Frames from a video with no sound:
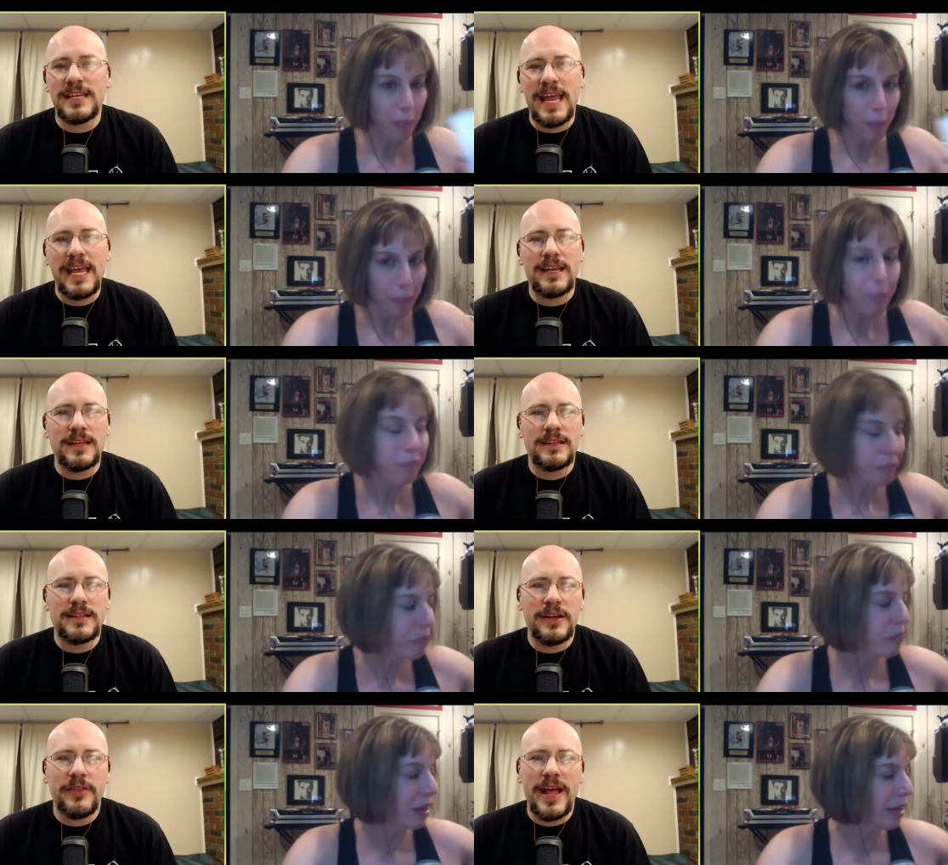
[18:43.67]
Speaker 1: date,
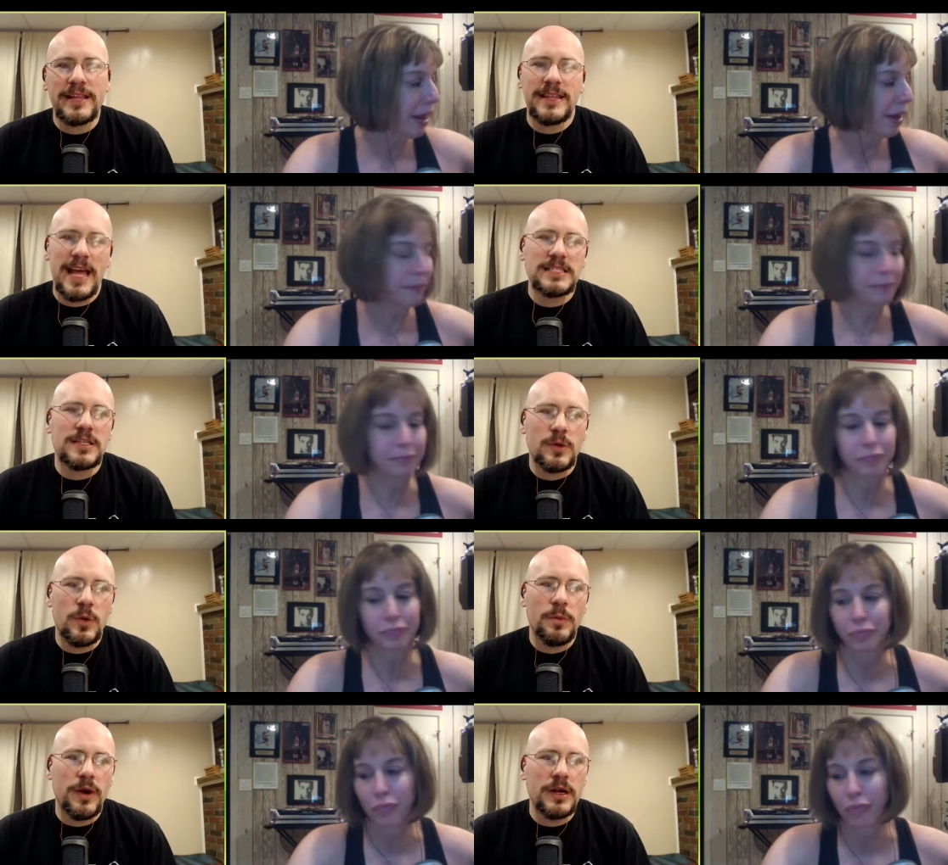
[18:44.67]
that's the
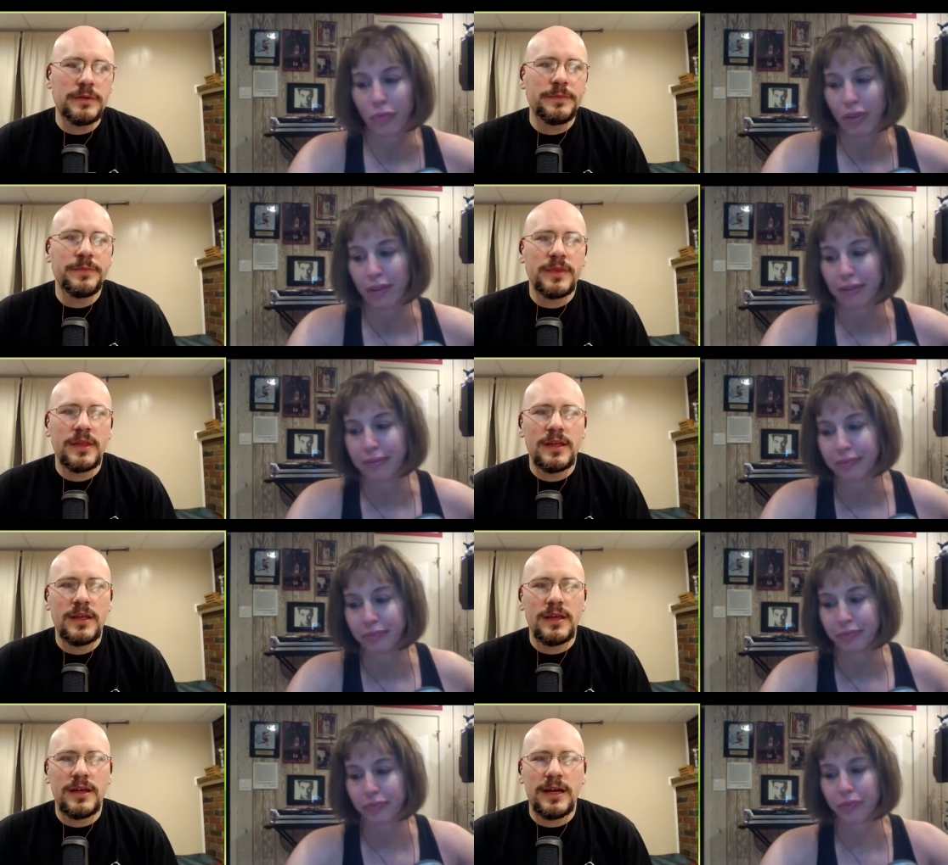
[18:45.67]
cool part.
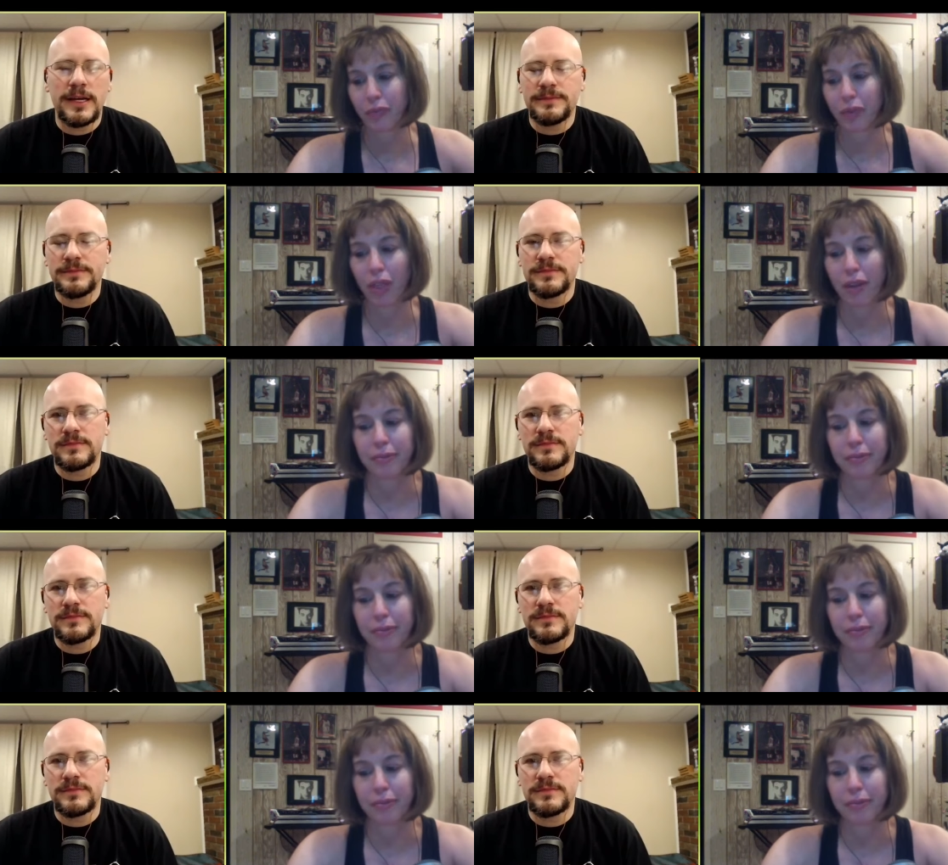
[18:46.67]
Whether